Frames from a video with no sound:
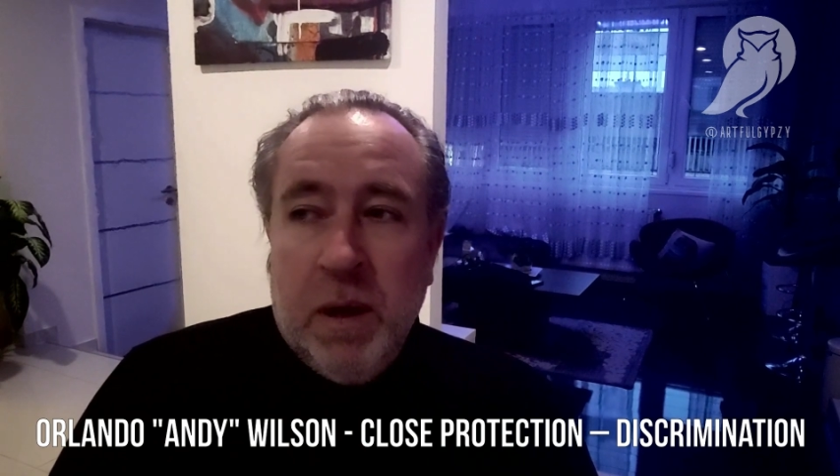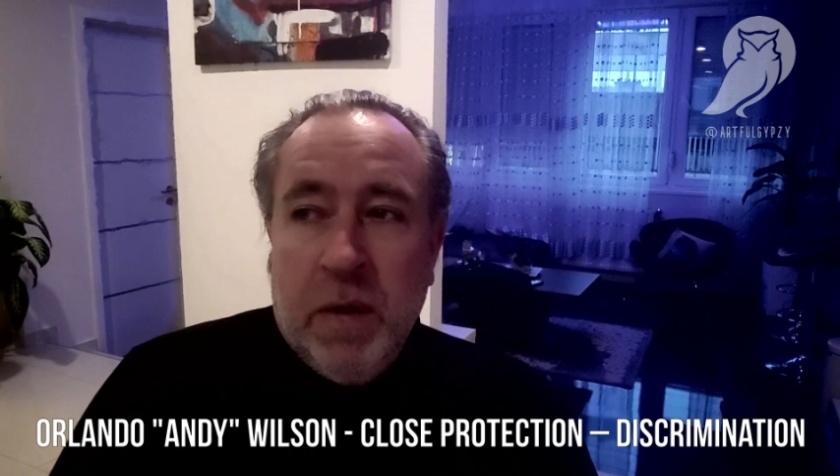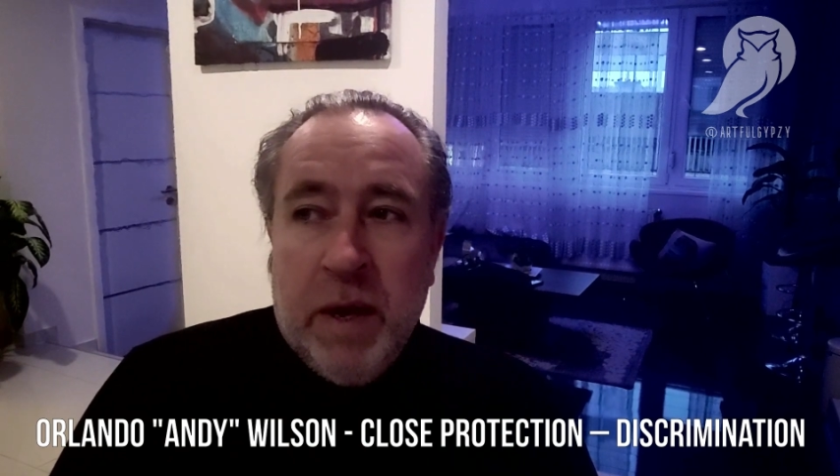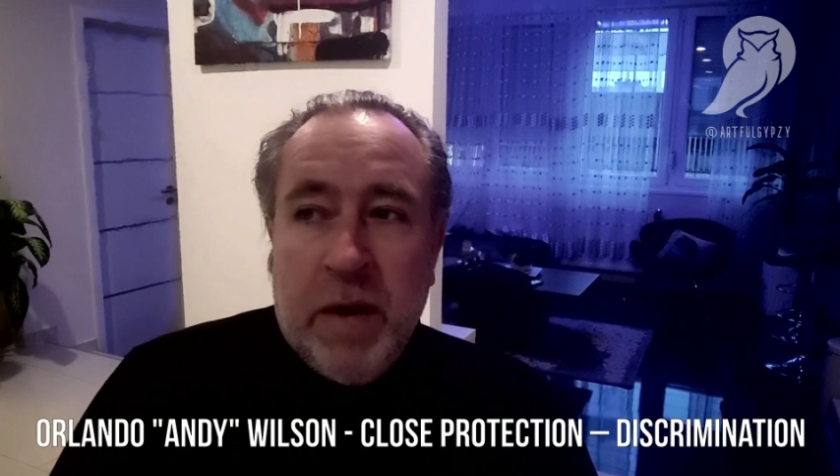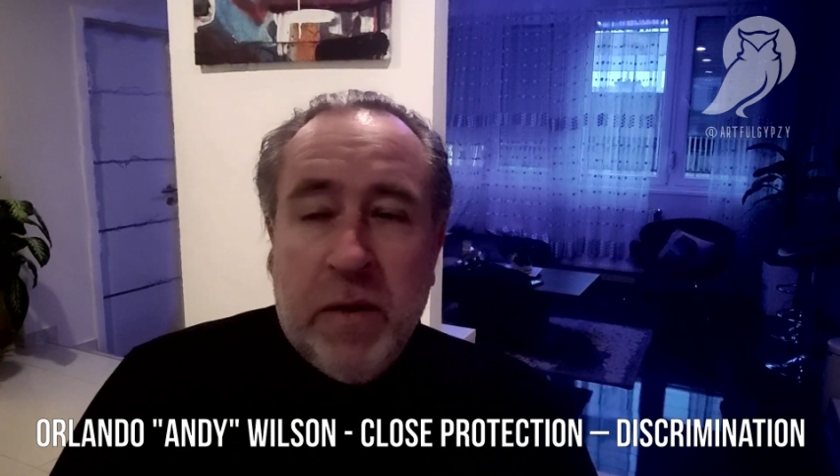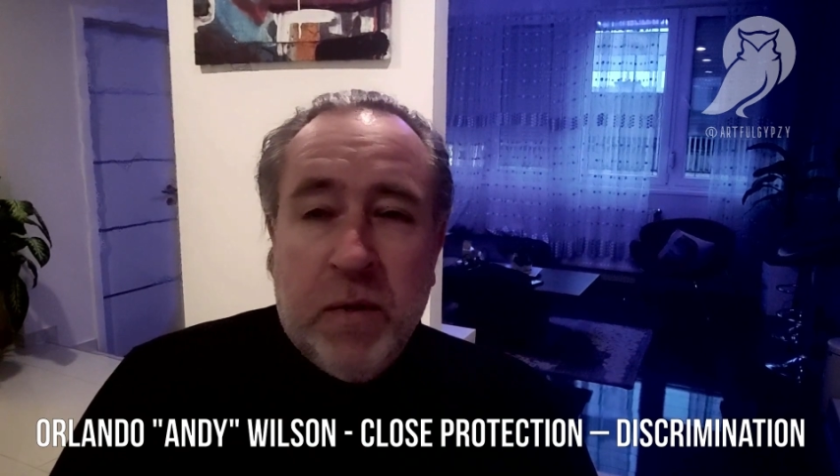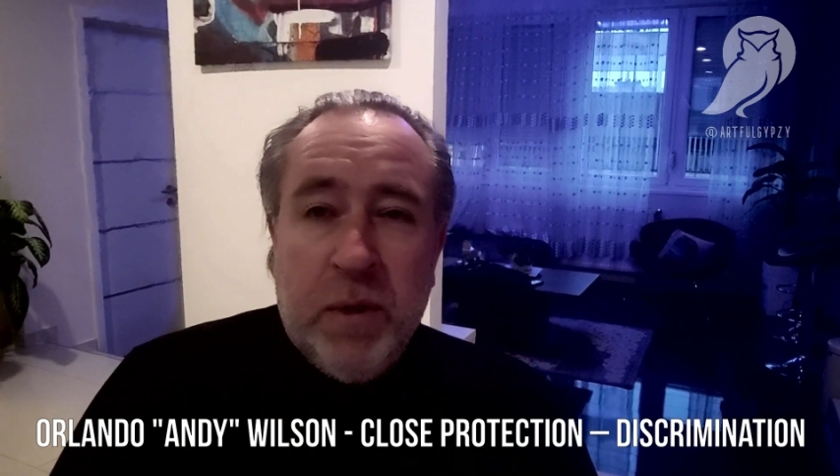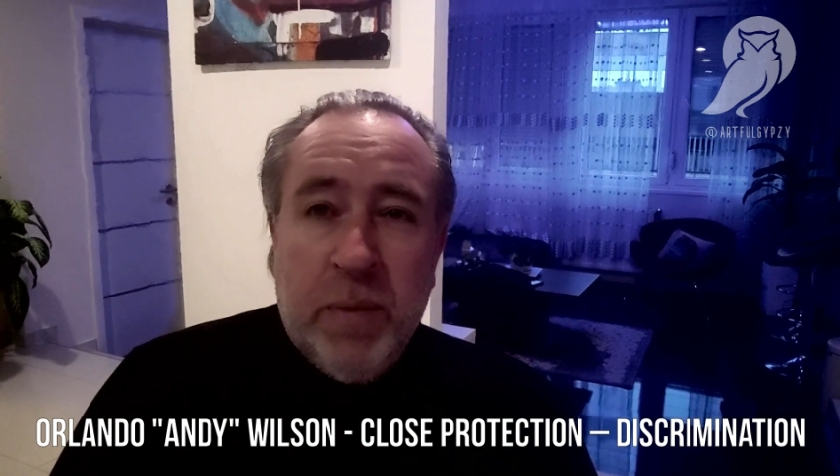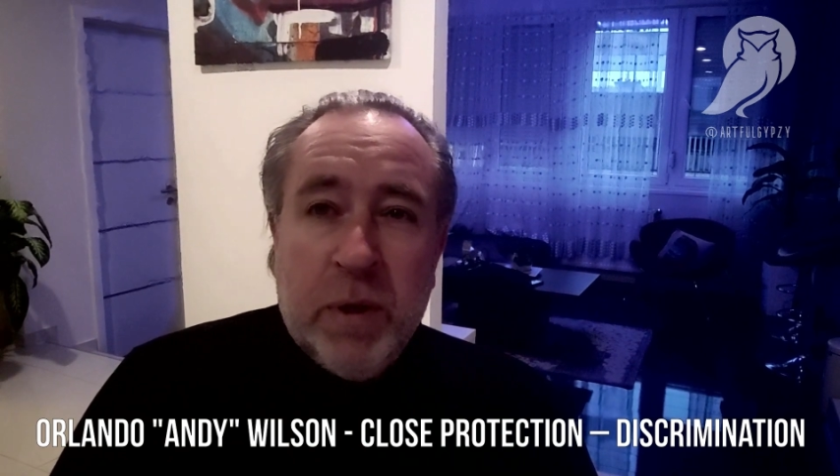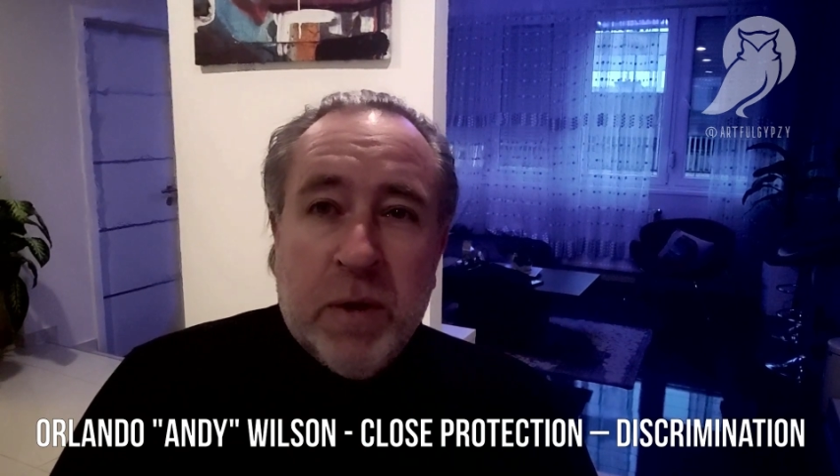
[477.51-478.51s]
All right, I've got
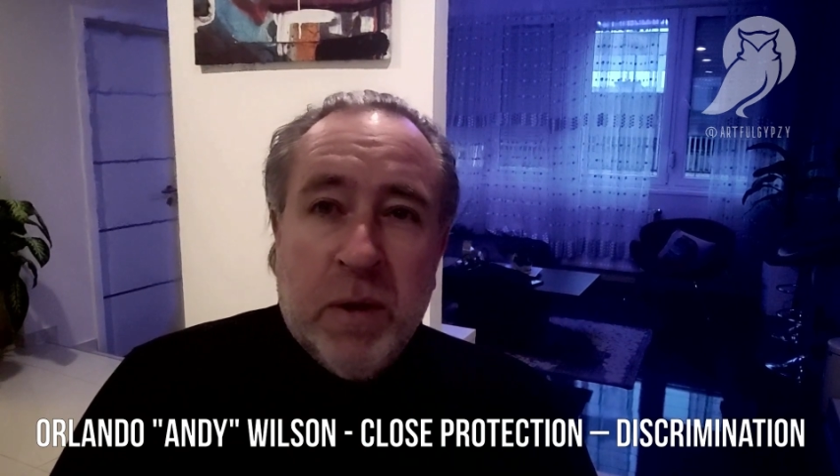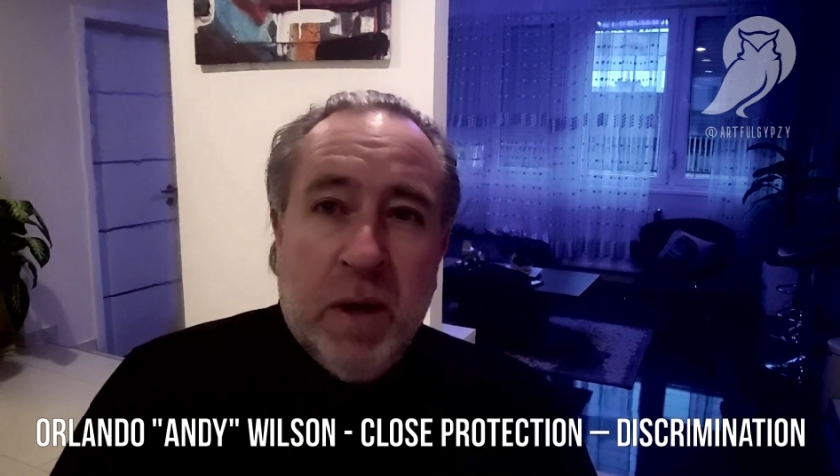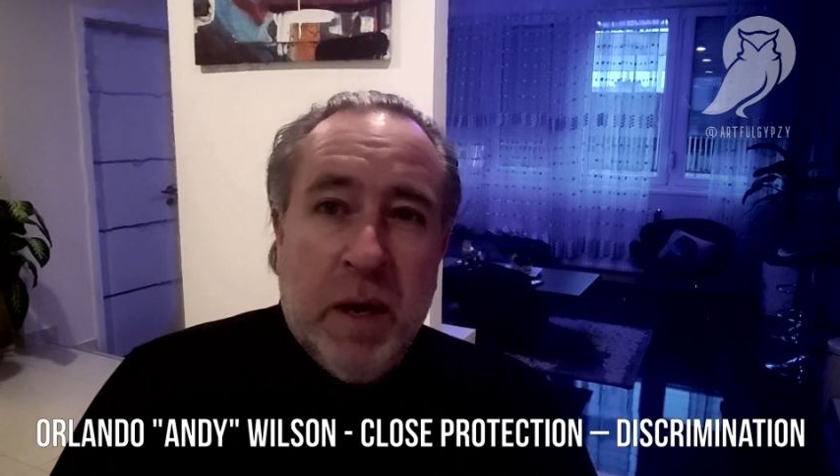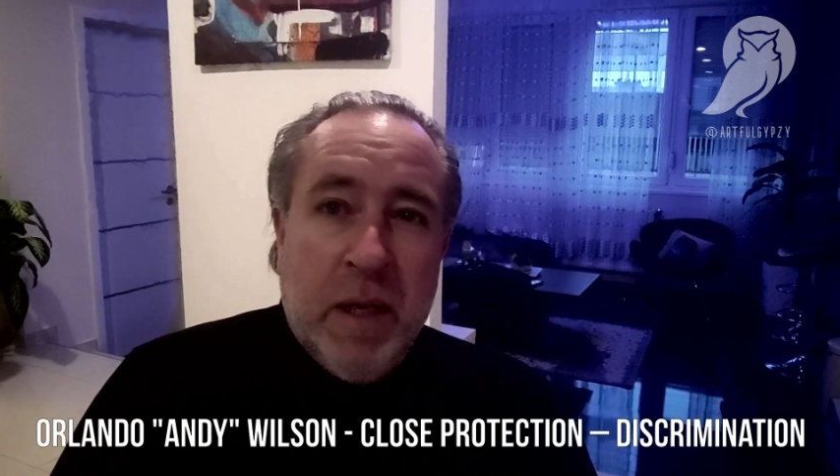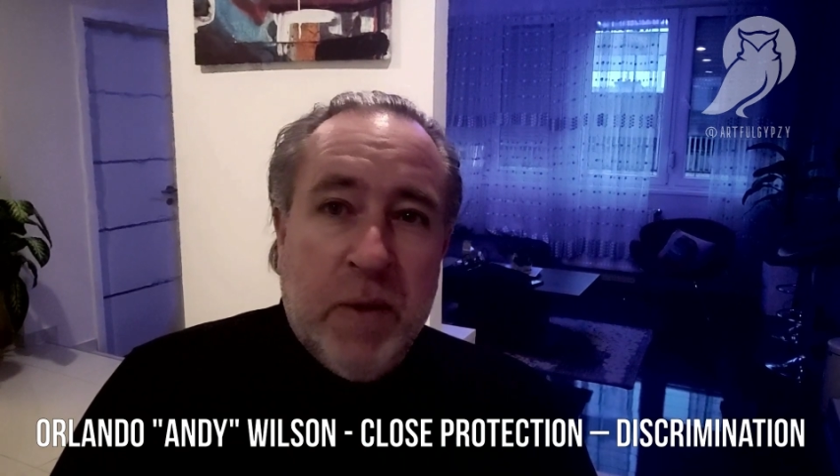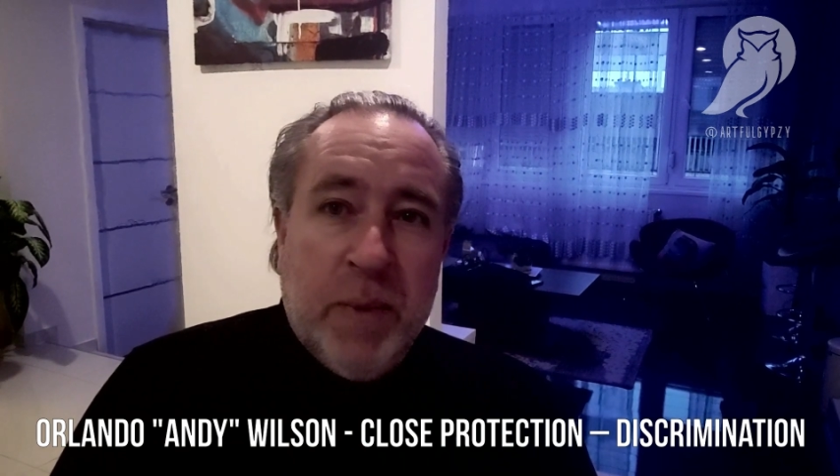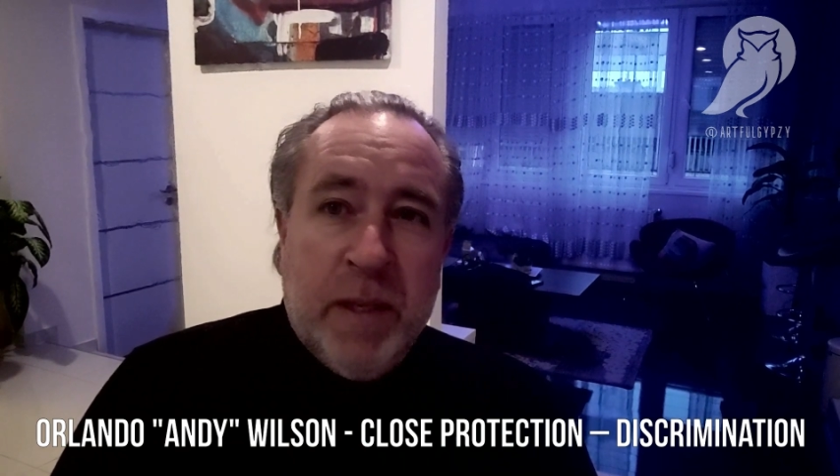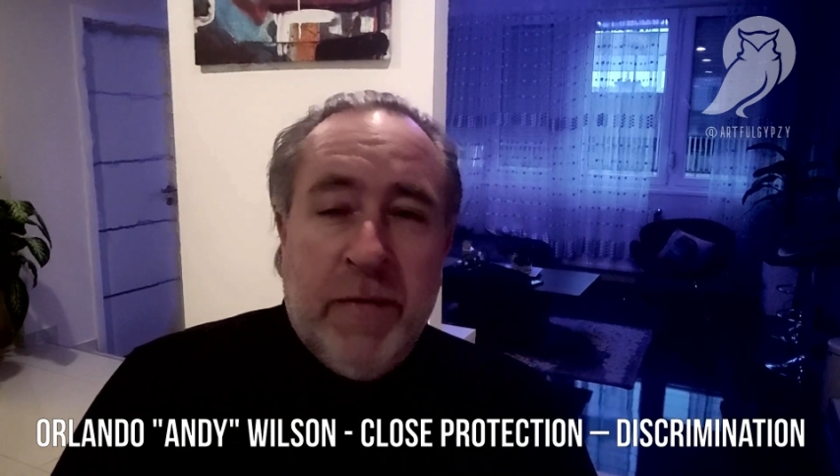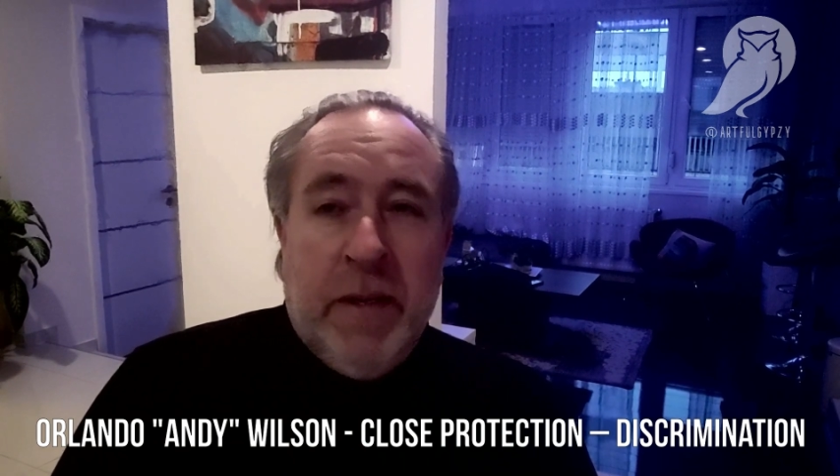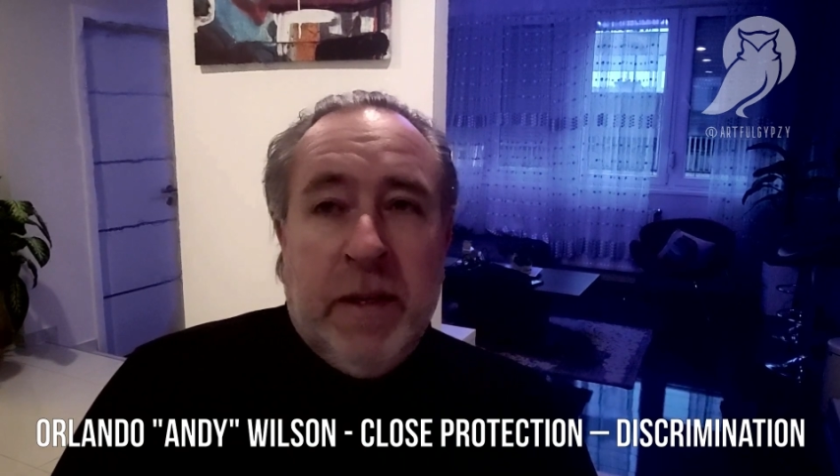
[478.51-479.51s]
3 books online
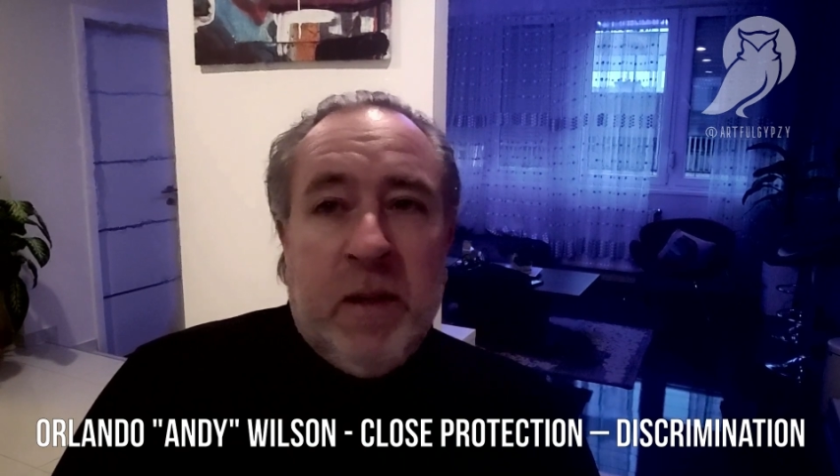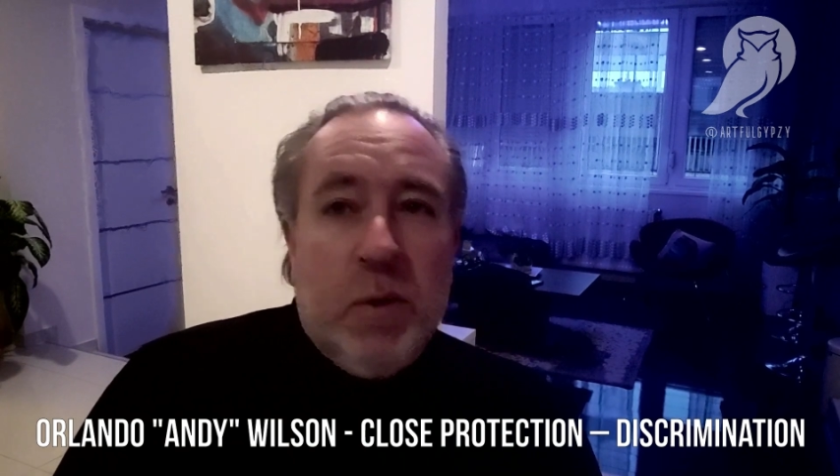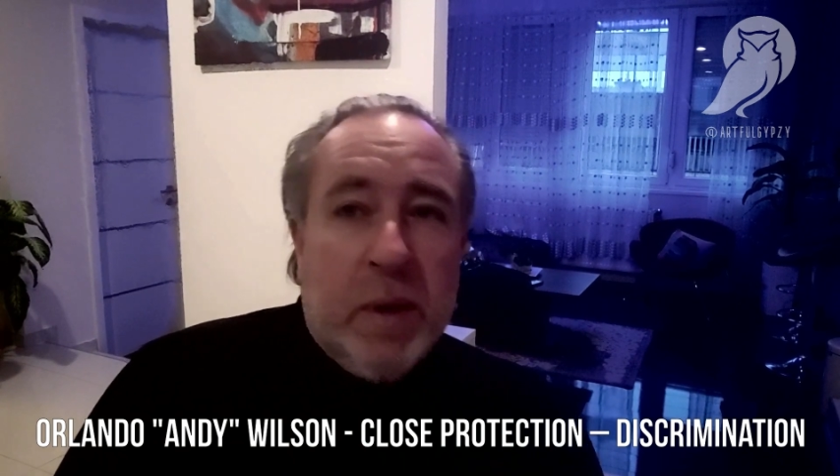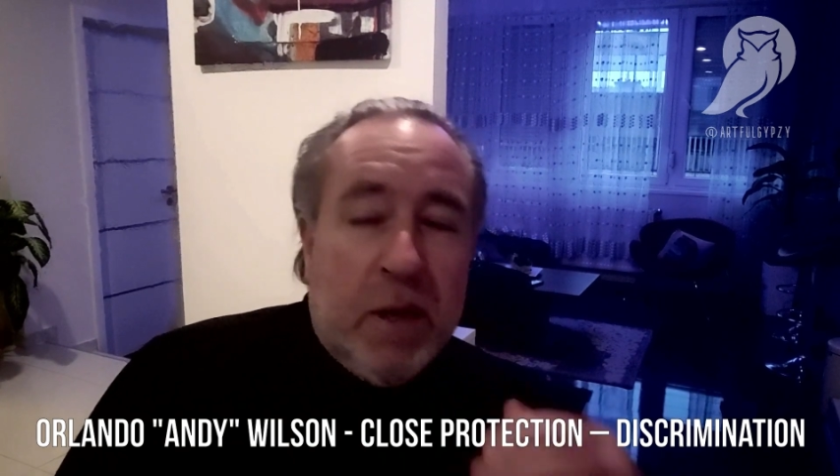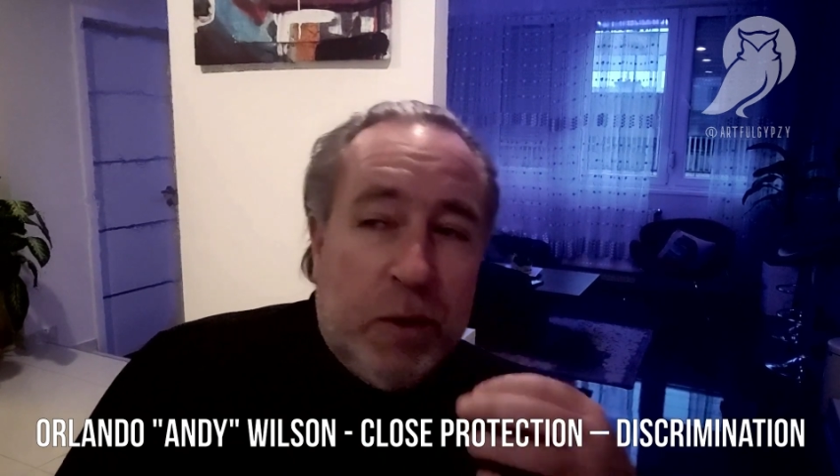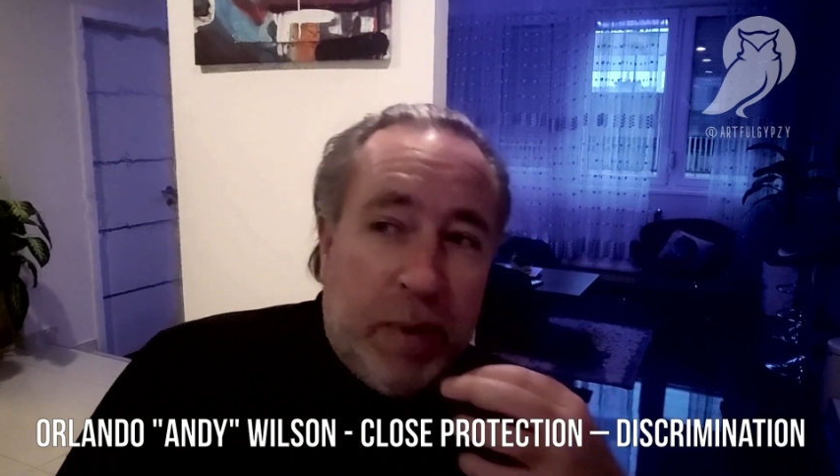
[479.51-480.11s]
specifically to do with close